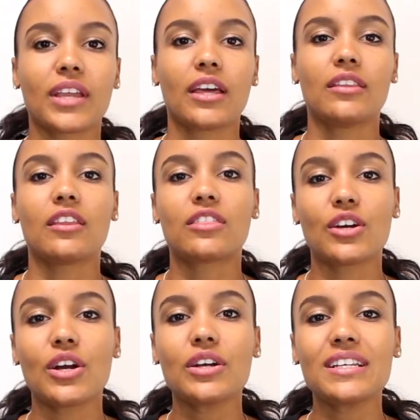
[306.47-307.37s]
And the
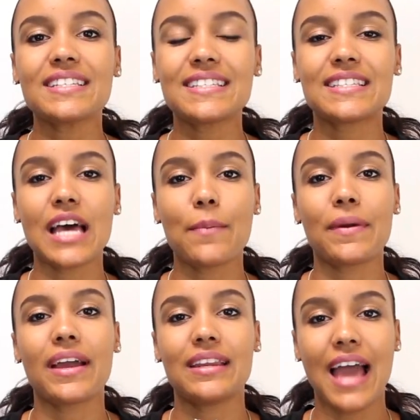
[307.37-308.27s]
third step
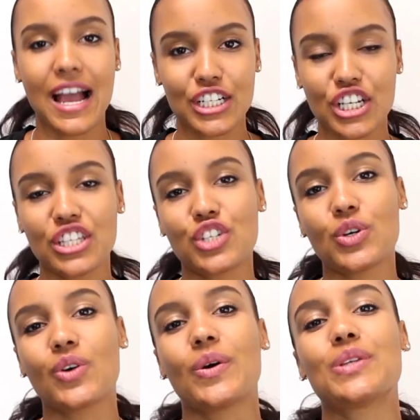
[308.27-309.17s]
in action that
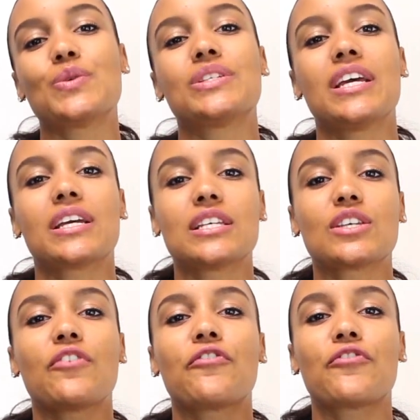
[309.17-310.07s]
you're going to take is
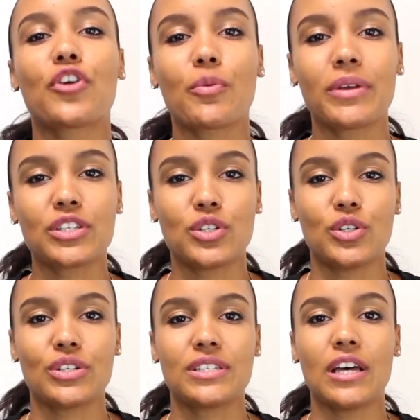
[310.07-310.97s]
affirming to
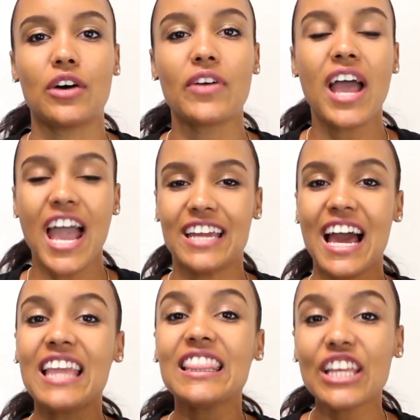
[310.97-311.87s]
yourself. And
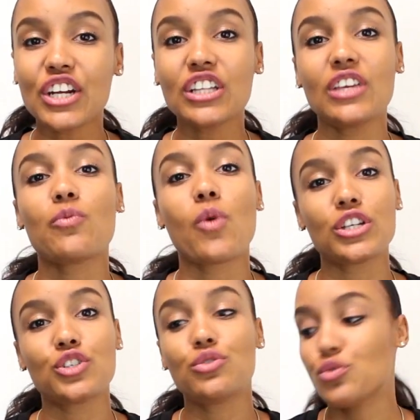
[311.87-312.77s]
I literally
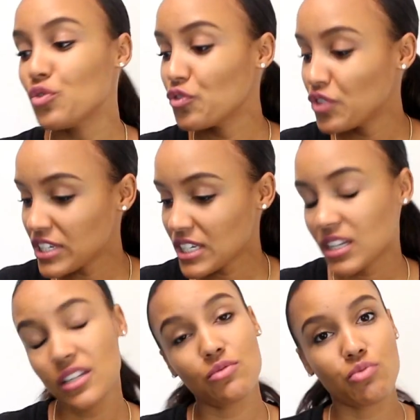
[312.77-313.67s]
want you to
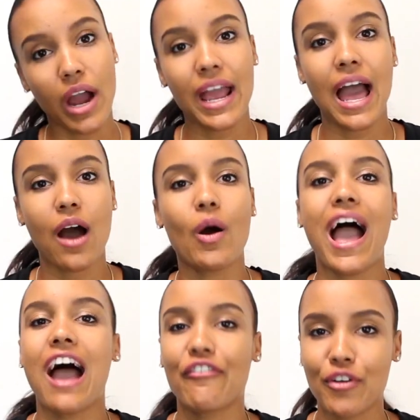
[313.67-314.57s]
physically write out
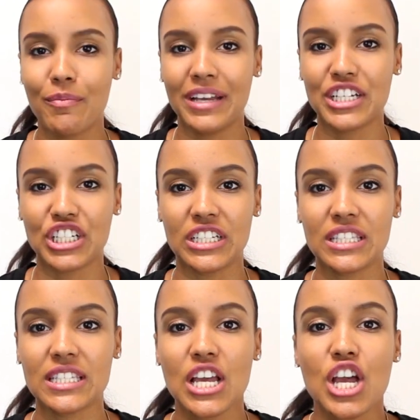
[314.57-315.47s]
affirmations.